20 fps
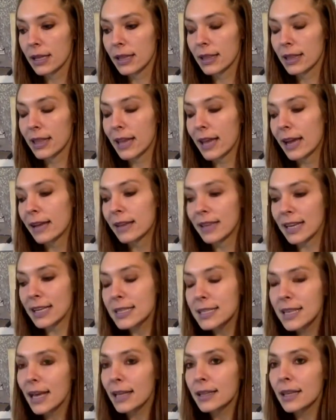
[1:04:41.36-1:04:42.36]
they
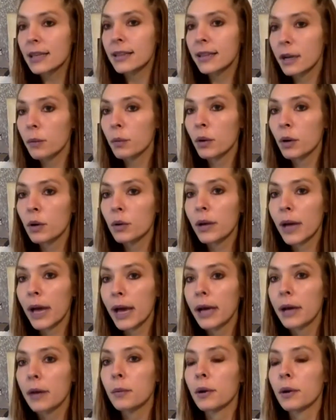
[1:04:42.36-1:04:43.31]
said that they were okay